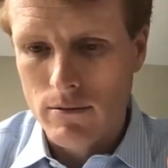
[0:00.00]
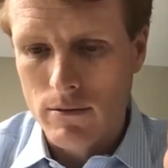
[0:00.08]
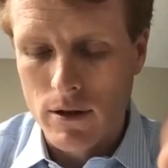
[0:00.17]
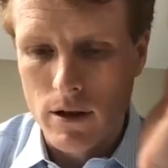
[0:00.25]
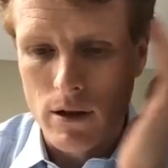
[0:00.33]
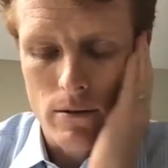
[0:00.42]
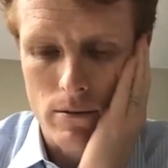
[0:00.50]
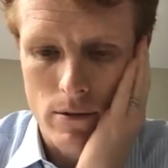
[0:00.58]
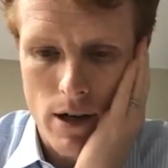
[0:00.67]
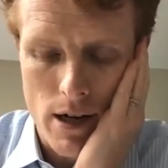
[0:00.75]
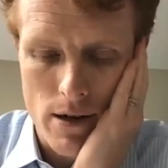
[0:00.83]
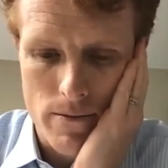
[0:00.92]

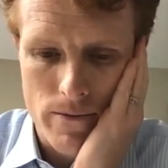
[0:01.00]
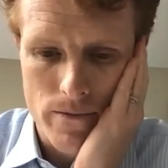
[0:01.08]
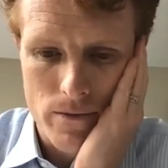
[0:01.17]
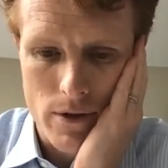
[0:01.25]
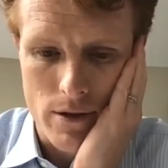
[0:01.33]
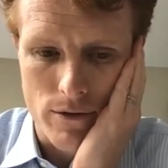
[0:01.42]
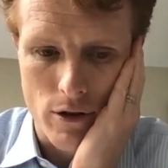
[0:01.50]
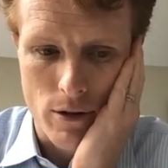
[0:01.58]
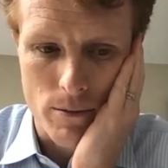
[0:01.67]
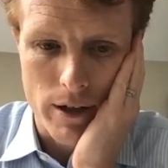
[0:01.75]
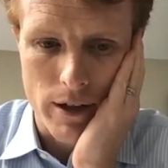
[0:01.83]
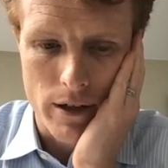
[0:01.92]
the
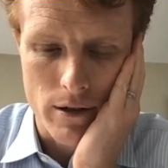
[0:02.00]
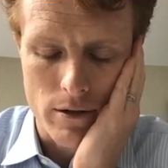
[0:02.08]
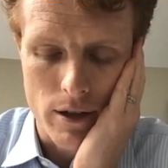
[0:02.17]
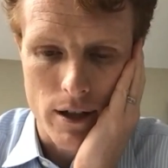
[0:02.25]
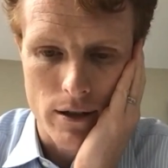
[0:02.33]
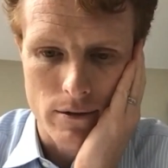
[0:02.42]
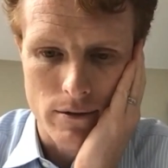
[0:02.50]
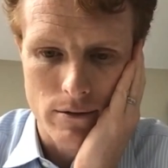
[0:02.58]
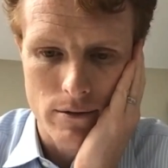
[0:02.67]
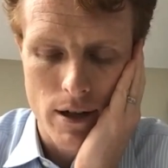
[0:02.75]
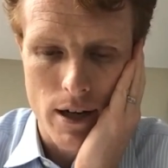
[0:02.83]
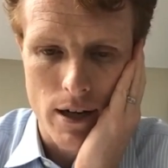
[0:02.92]
forum in here and
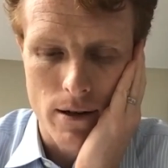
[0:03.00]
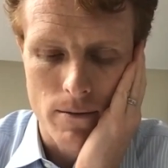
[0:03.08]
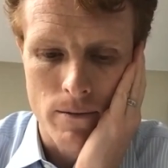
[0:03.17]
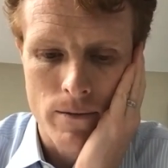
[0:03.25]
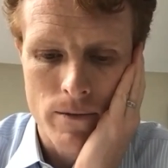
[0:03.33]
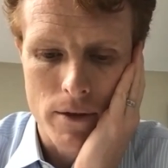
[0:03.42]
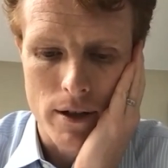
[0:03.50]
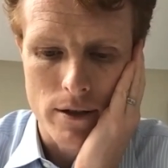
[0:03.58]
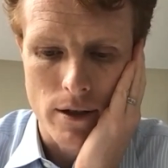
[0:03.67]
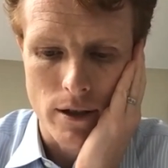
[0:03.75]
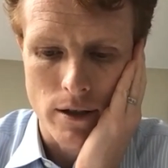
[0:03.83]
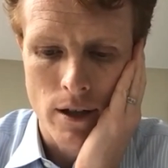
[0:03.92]

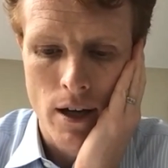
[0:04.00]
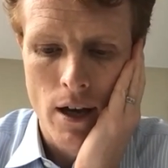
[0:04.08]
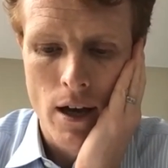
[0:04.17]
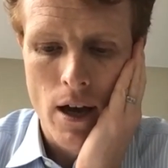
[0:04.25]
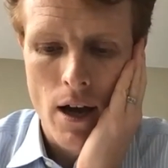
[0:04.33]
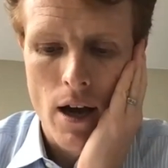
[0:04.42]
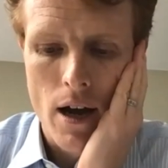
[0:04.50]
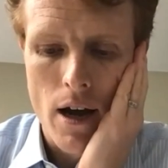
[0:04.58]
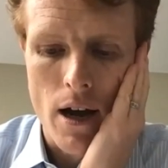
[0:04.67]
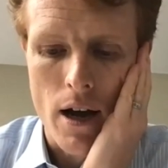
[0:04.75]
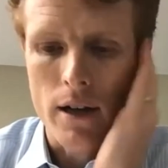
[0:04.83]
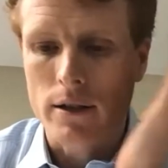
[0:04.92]
such.
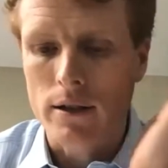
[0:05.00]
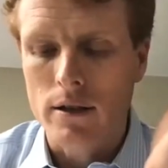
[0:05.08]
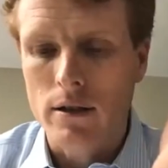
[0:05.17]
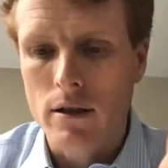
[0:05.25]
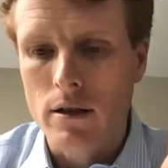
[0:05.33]
I think